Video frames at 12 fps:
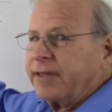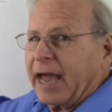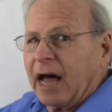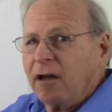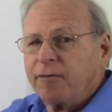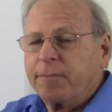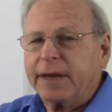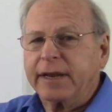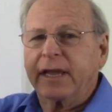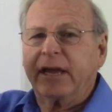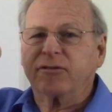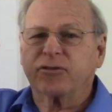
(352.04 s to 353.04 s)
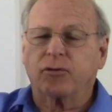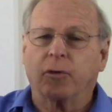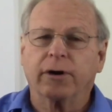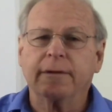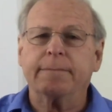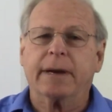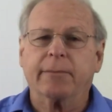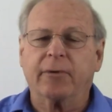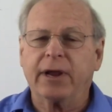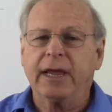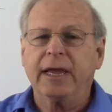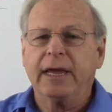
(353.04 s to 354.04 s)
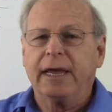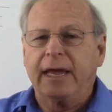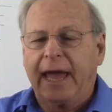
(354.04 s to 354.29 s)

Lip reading: of the alphabet is stored in memory